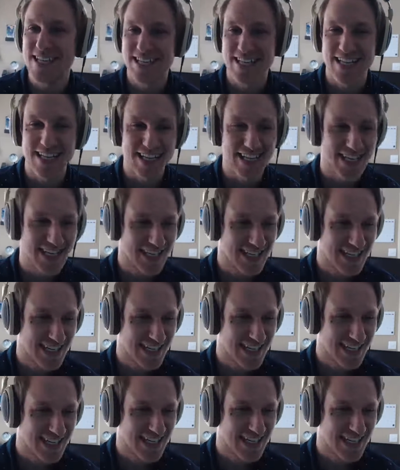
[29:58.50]
Minds
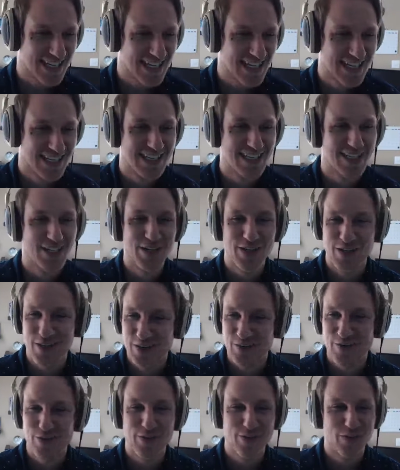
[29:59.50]
think alike. Awesome.